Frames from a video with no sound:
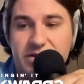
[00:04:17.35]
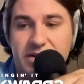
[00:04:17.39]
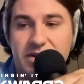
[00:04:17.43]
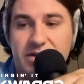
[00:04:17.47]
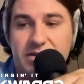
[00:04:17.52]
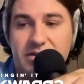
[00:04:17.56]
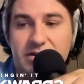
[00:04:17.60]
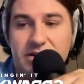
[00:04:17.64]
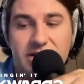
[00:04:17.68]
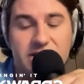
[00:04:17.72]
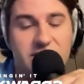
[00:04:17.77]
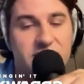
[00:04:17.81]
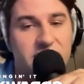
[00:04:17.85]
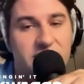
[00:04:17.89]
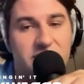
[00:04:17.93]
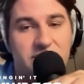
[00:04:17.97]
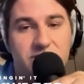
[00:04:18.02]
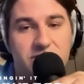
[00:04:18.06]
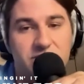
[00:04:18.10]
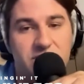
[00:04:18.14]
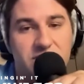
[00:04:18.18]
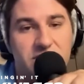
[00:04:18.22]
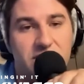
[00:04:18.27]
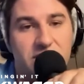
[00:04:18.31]
like a
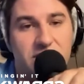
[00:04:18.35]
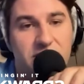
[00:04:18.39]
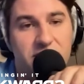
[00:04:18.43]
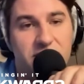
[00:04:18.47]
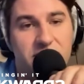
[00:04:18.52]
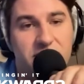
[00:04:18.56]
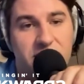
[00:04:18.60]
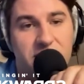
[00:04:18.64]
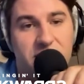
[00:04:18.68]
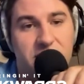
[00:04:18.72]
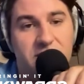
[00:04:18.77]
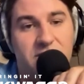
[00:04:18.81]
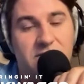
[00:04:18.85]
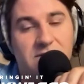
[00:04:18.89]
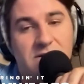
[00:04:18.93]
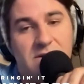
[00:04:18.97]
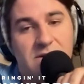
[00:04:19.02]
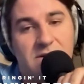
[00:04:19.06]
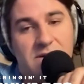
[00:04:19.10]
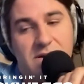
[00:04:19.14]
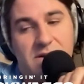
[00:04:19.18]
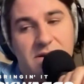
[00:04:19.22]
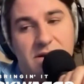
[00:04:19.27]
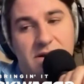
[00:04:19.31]
lesson style thing
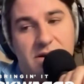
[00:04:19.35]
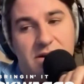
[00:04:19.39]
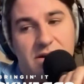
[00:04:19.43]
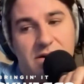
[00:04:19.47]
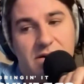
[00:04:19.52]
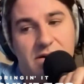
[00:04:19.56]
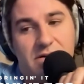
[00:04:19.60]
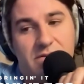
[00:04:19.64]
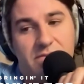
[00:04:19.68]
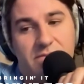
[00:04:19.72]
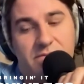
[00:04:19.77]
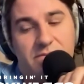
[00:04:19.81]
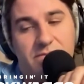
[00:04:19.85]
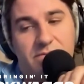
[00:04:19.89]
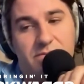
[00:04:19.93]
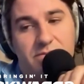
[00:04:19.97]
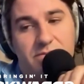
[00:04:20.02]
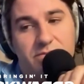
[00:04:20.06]
um, okay um,